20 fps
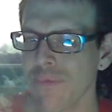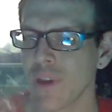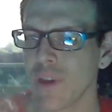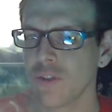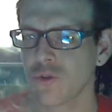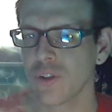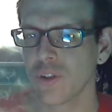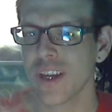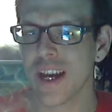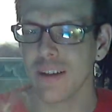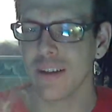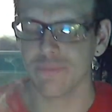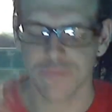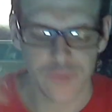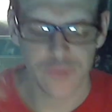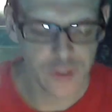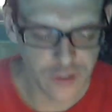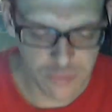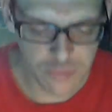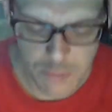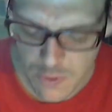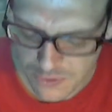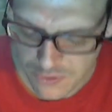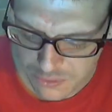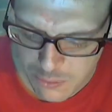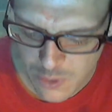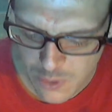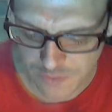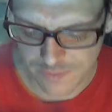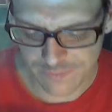So yeah,
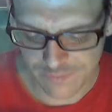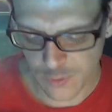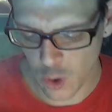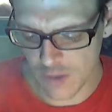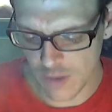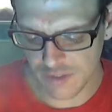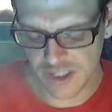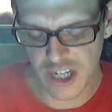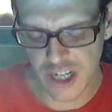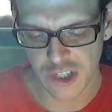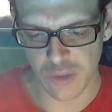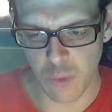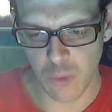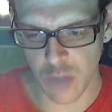smooth, no irritation